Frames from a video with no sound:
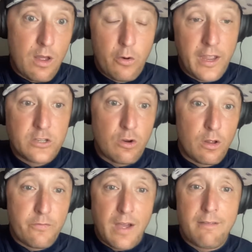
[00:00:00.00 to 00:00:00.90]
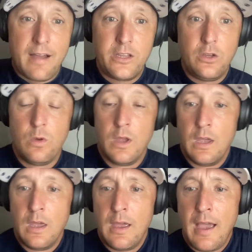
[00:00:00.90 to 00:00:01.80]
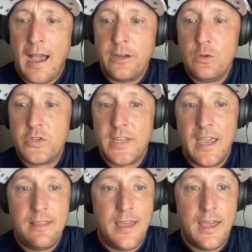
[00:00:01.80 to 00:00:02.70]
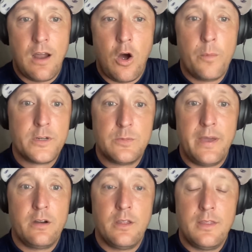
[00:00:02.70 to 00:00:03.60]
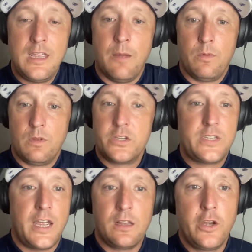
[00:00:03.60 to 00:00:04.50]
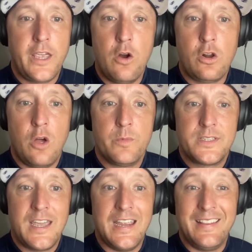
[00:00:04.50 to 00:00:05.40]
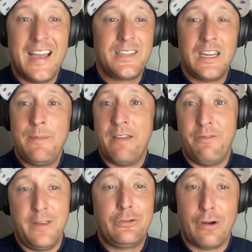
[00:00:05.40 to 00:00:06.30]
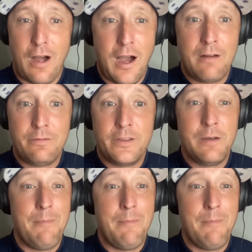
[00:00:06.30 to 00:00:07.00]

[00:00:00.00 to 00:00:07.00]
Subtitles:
okay, Charlie 5, how do you say that Auburn's better than them? Let's look at Oklahoma State. That team had Victor Hovland,